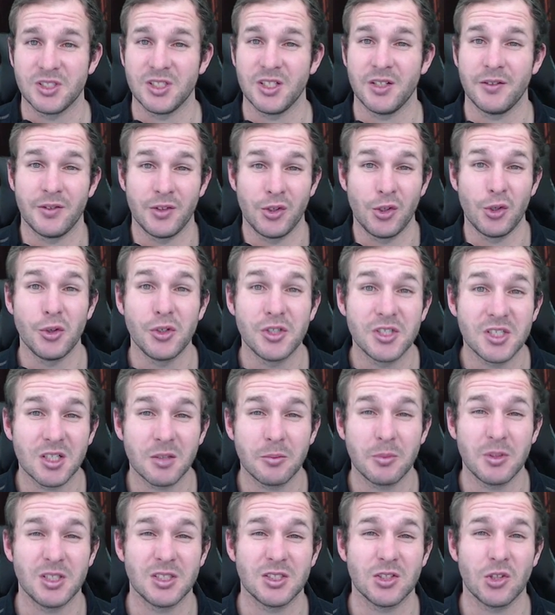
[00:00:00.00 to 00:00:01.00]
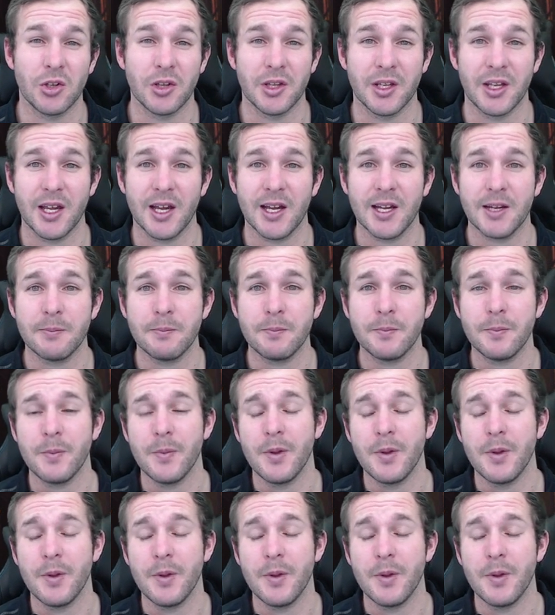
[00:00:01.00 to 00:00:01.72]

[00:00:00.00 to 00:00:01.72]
even using them inside the game,